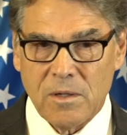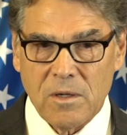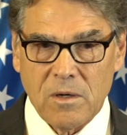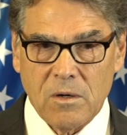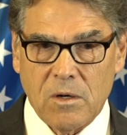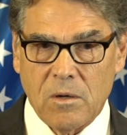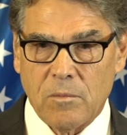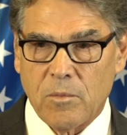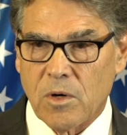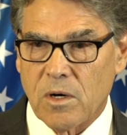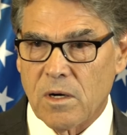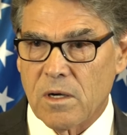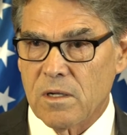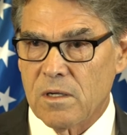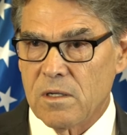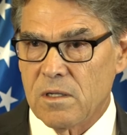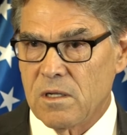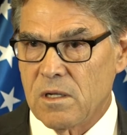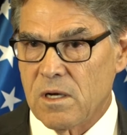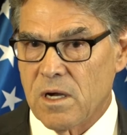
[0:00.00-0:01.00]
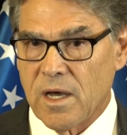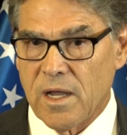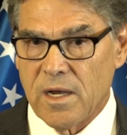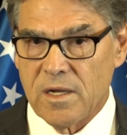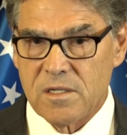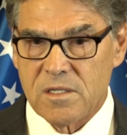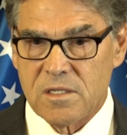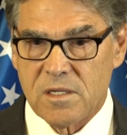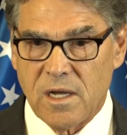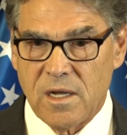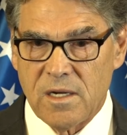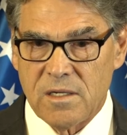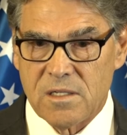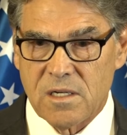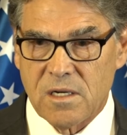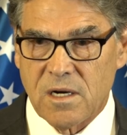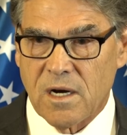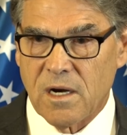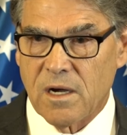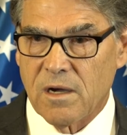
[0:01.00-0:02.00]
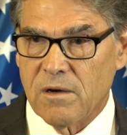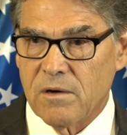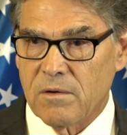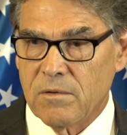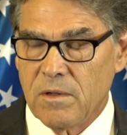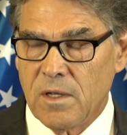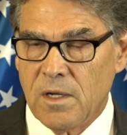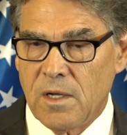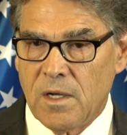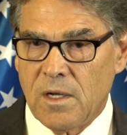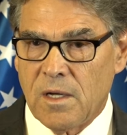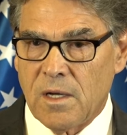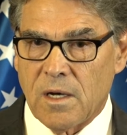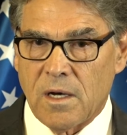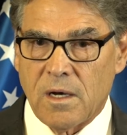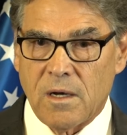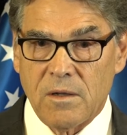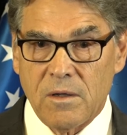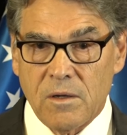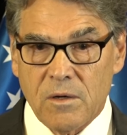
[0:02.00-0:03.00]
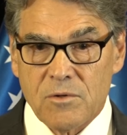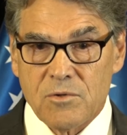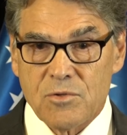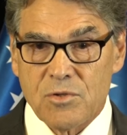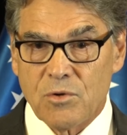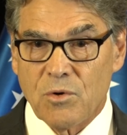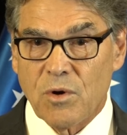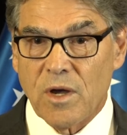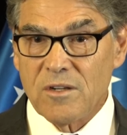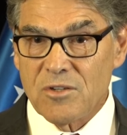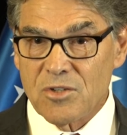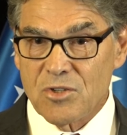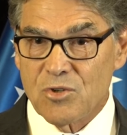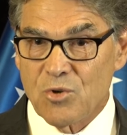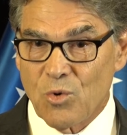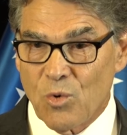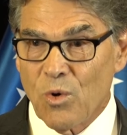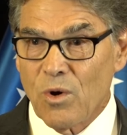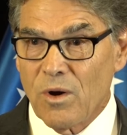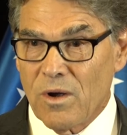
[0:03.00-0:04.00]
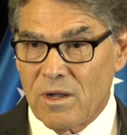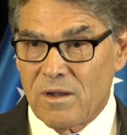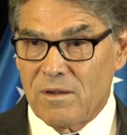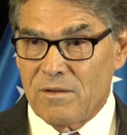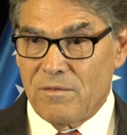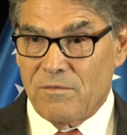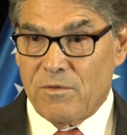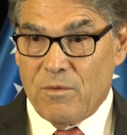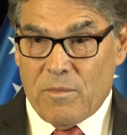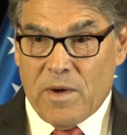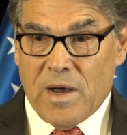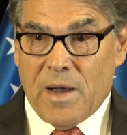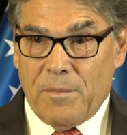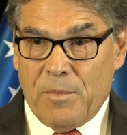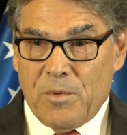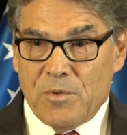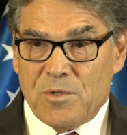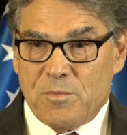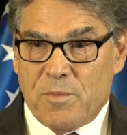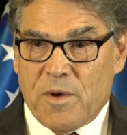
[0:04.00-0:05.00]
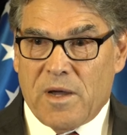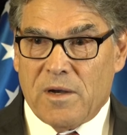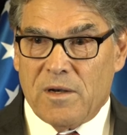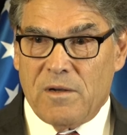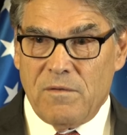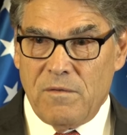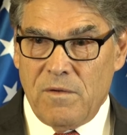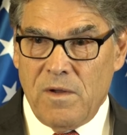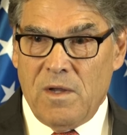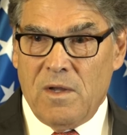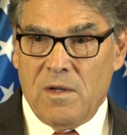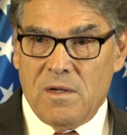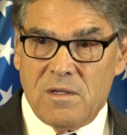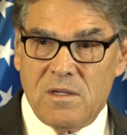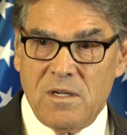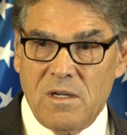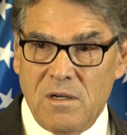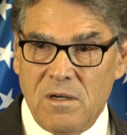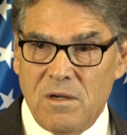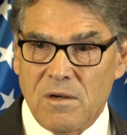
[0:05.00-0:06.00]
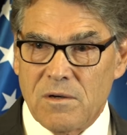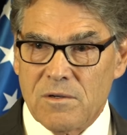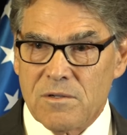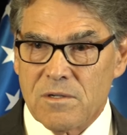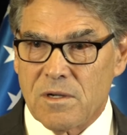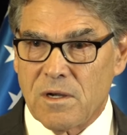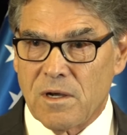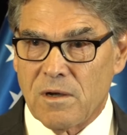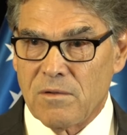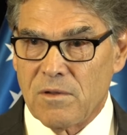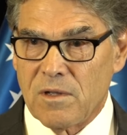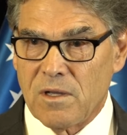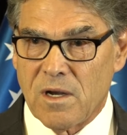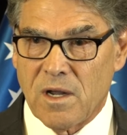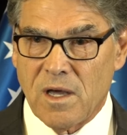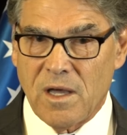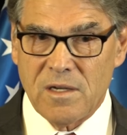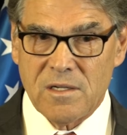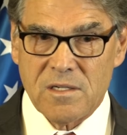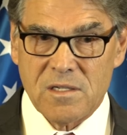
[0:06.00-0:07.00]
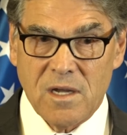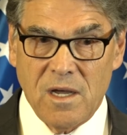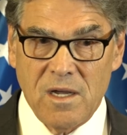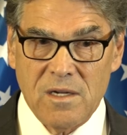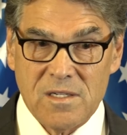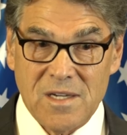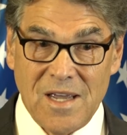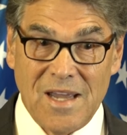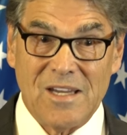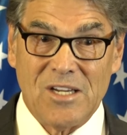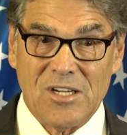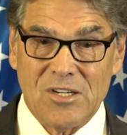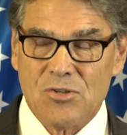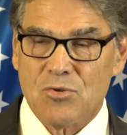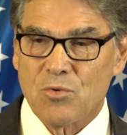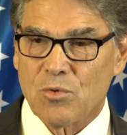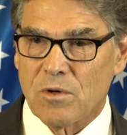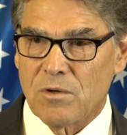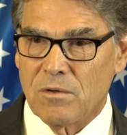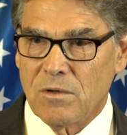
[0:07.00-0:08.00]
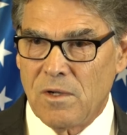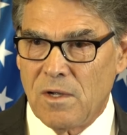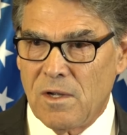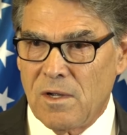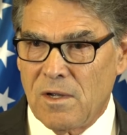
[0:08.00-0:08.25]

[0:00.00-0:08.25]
in the oil market. The United States and our goal, you know, it's a great story from my perspective. Ten years ago, the United States and Israel